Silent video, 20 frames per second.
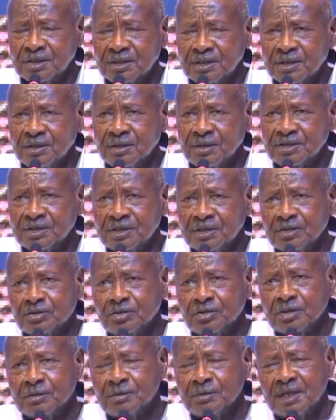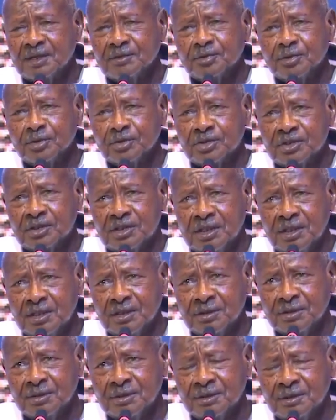there was little demand for
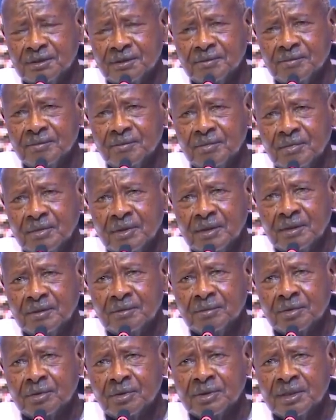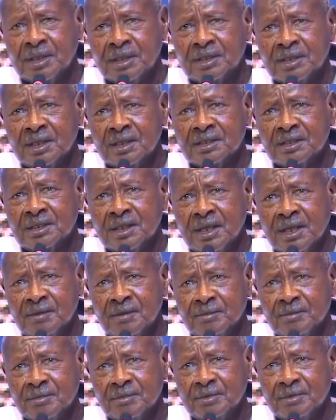steel because at that
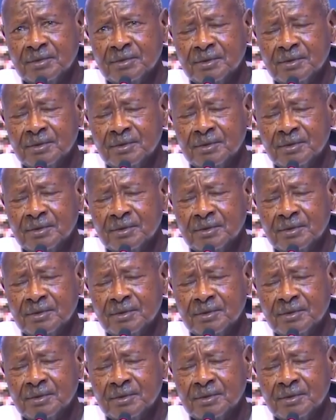time,